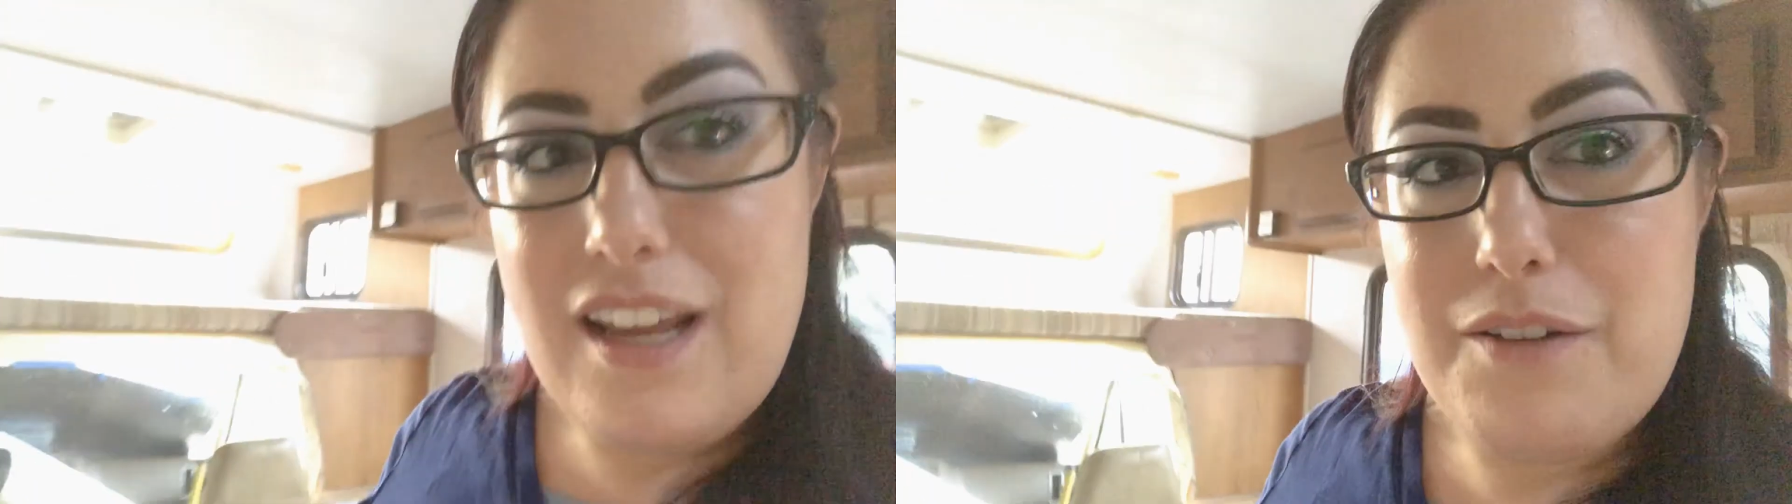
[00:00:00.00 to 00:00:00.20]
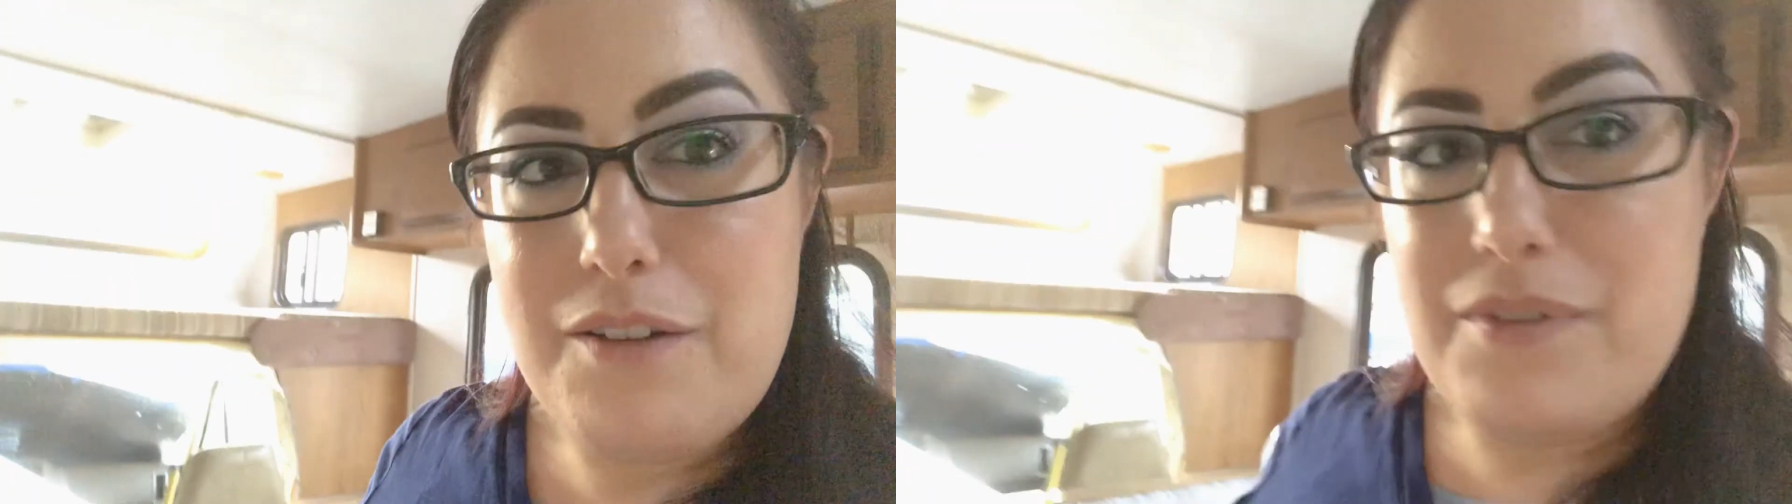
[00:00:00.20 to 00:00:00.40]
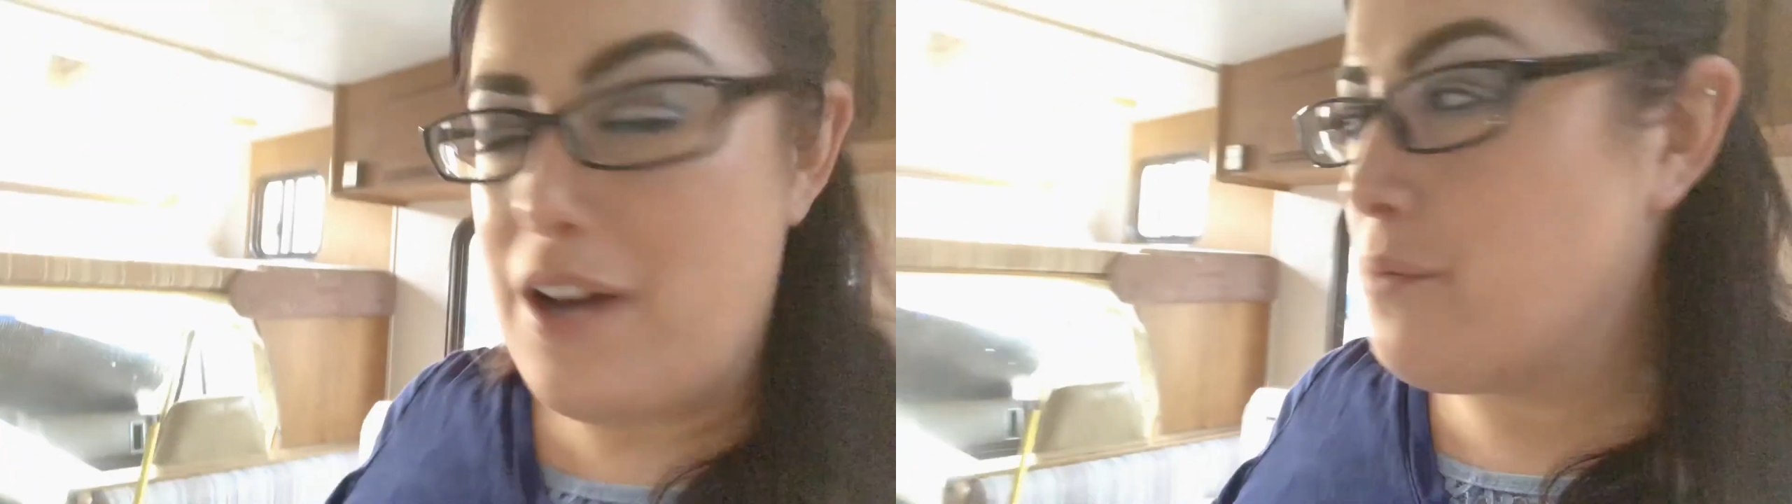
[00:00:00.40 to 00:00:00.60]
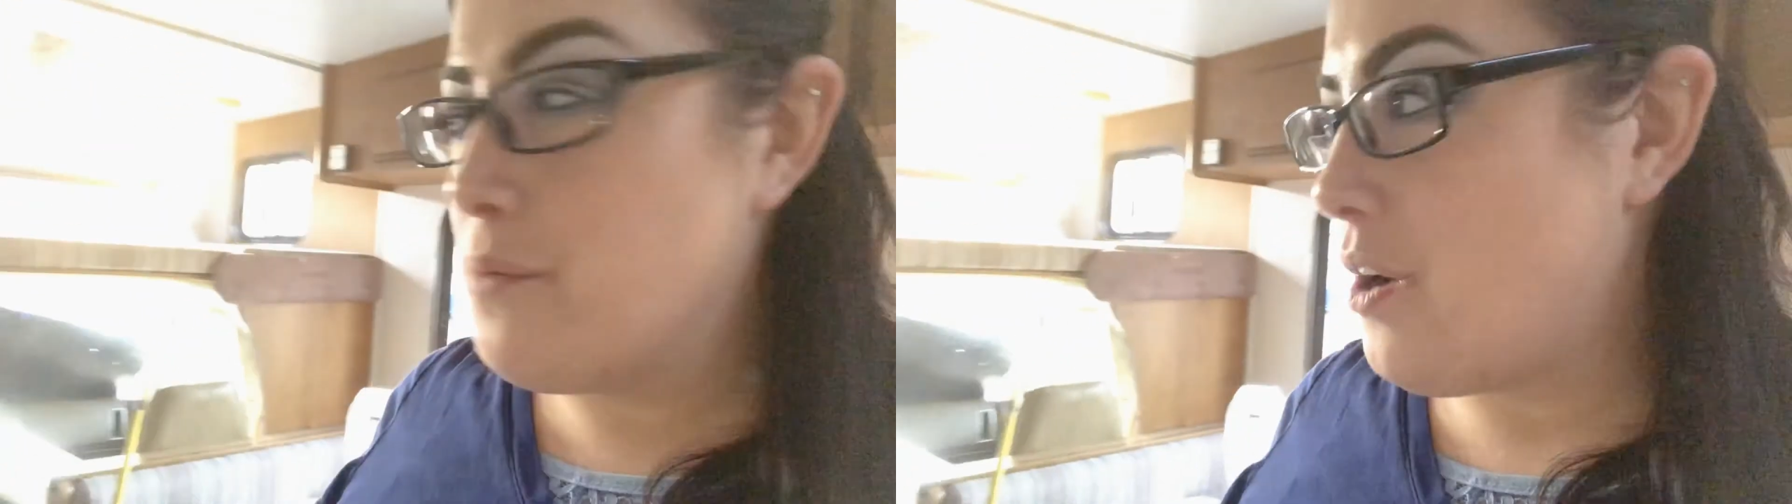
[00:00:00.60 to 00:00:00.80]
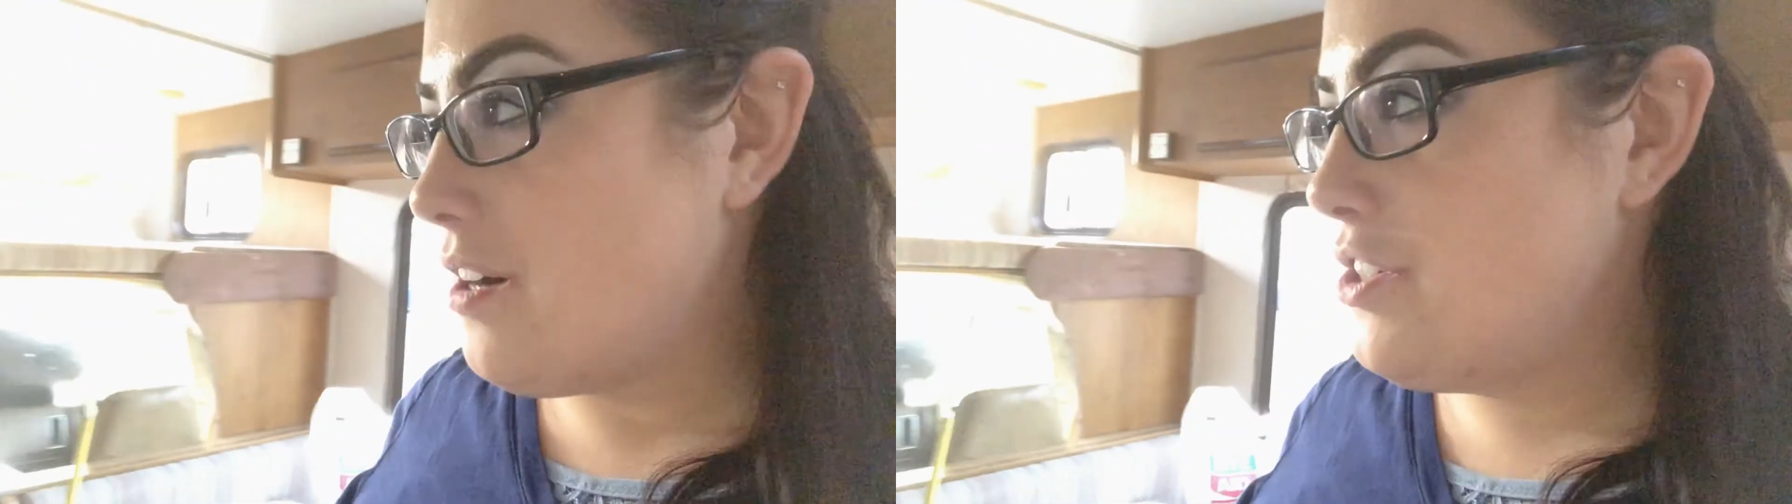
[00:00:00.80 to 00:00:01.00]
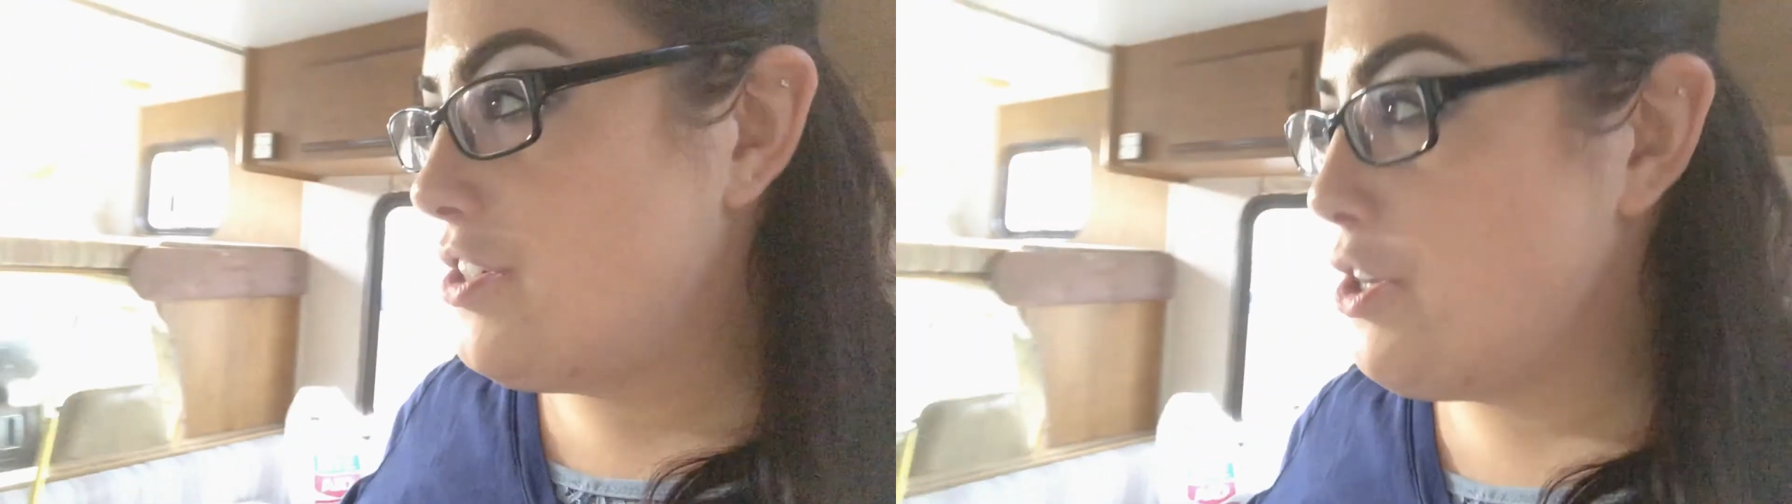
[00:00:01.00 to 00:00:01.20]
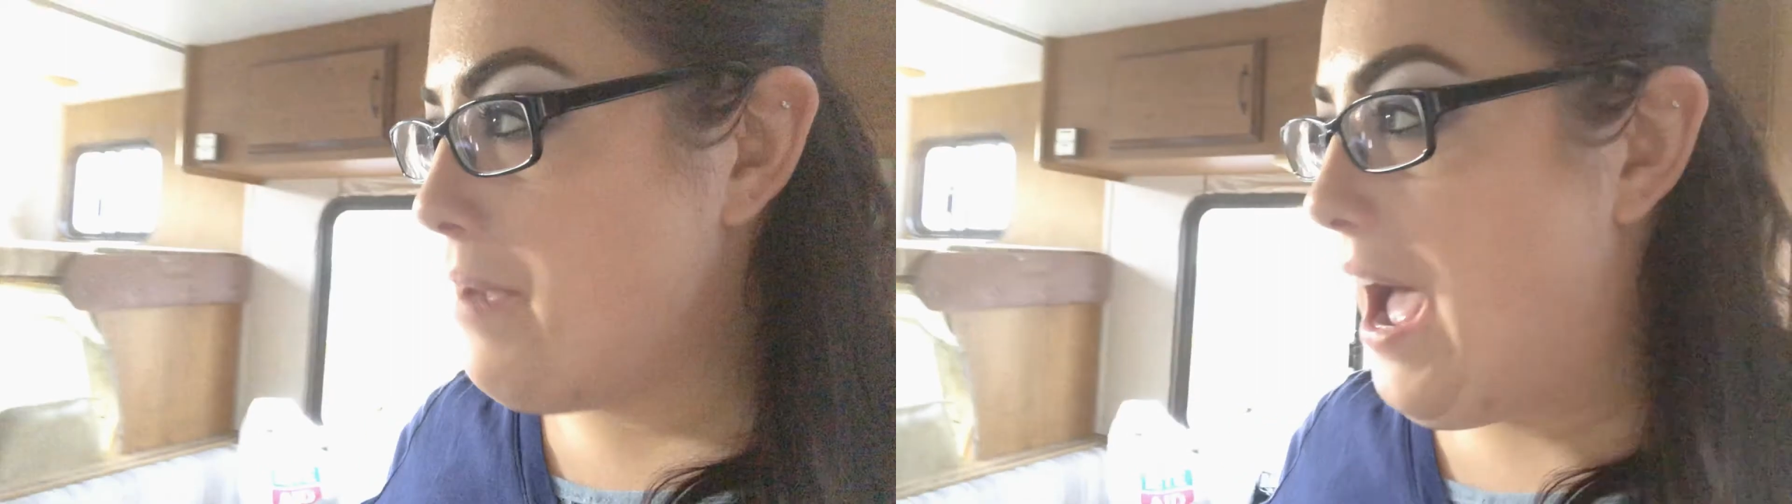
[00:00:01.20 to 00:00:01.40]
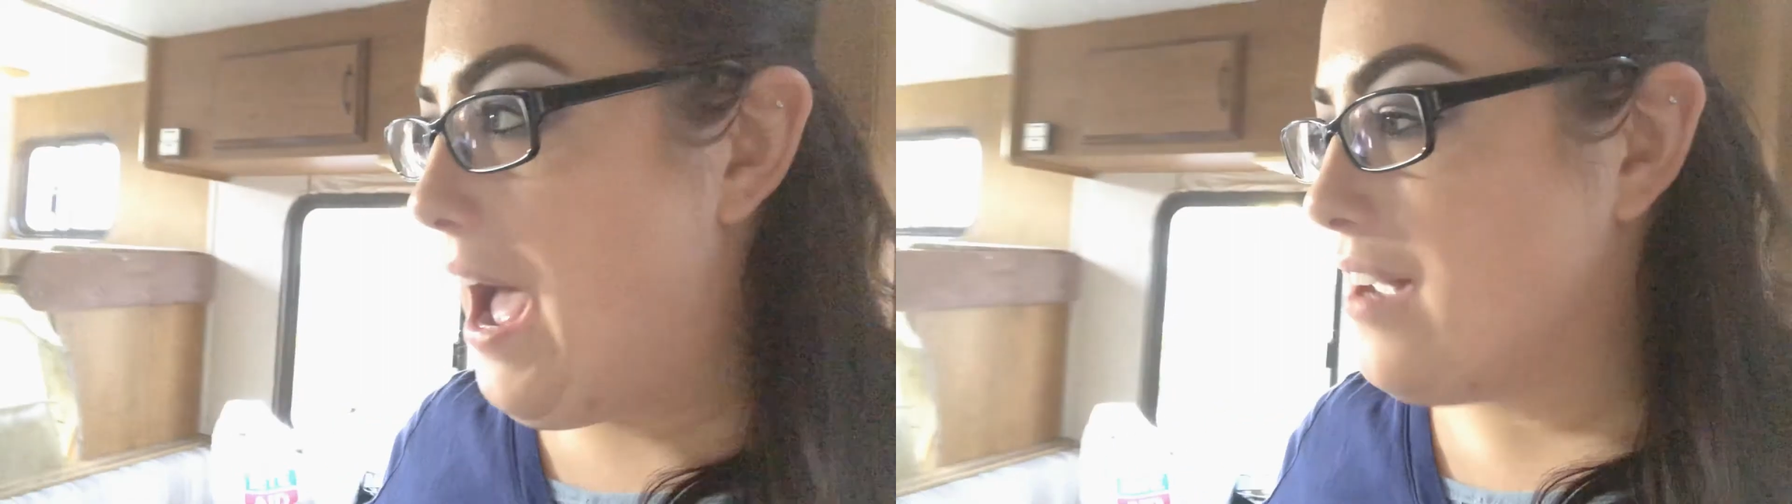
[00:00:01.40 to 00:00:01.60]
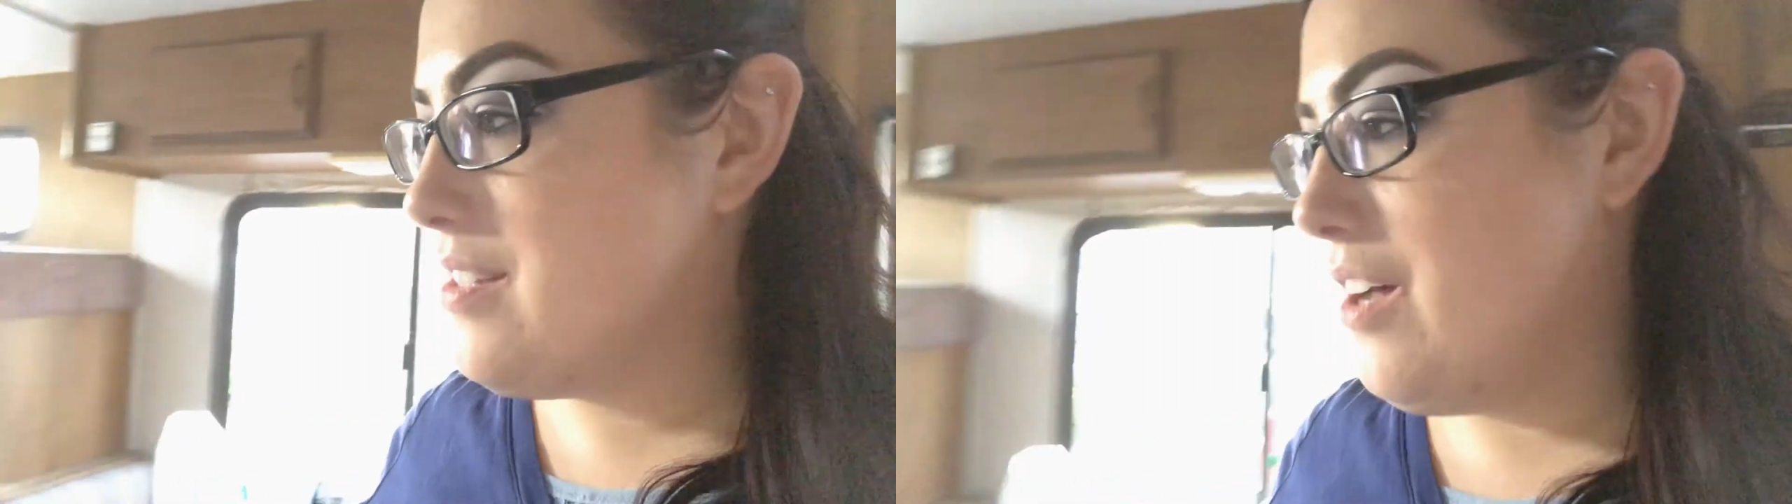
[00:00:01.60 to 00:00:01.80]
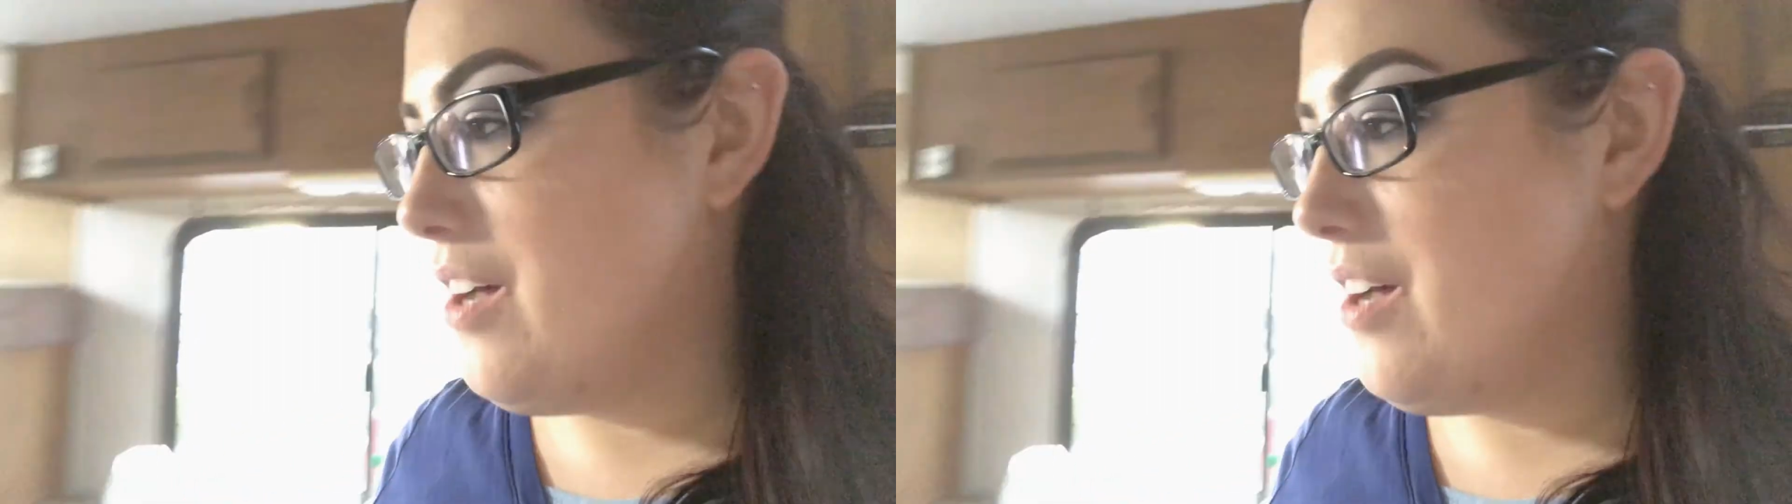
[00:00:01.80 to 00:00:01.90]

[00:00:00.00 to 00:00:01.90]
that'll work. 2 packs.